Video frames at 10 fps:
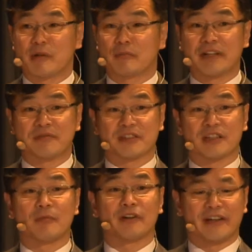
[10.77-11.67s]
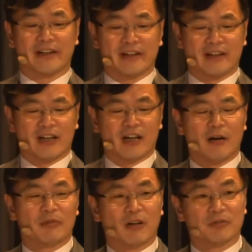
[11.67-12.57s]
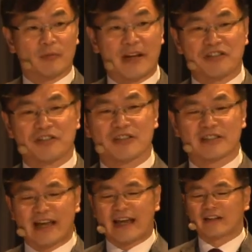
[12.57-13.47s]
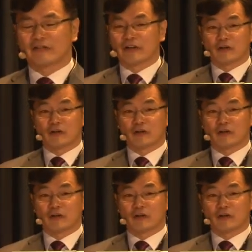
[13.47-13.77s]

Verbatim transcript: give a brief summary of the observations and